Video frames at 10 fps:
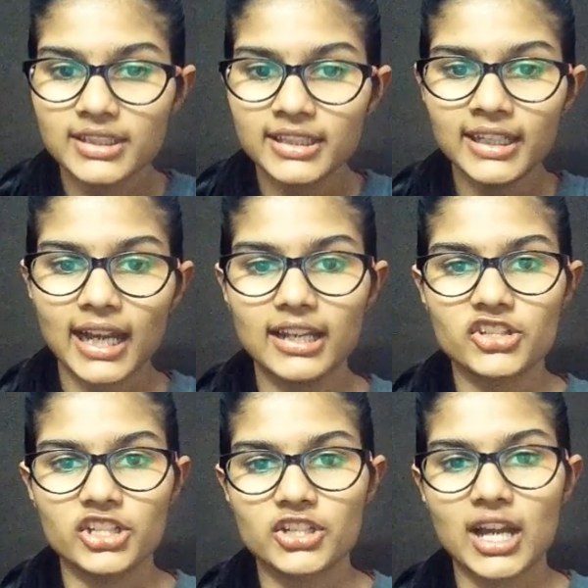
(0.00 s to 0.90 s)
See,
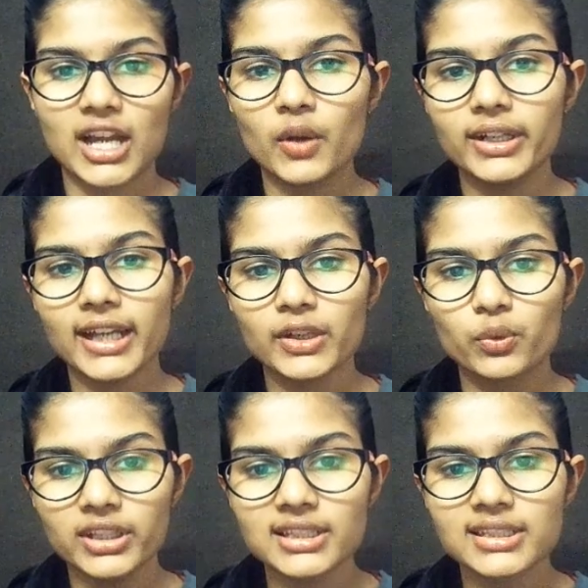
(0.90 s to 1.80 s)
color change. How did I
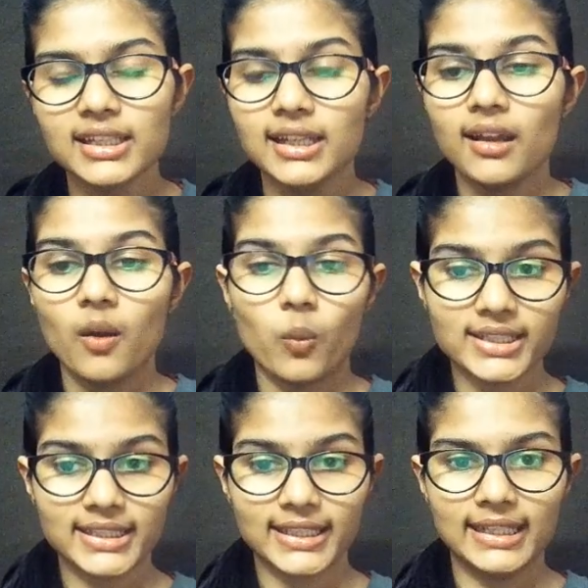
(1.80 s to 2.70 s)
do this?
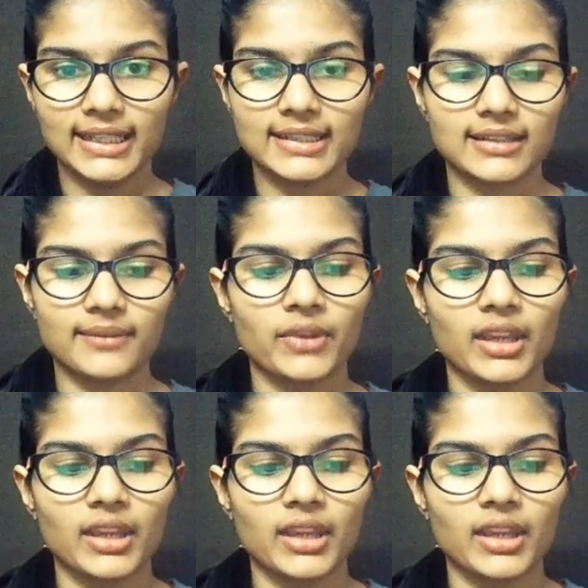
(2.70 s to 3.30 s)
Once again, listen.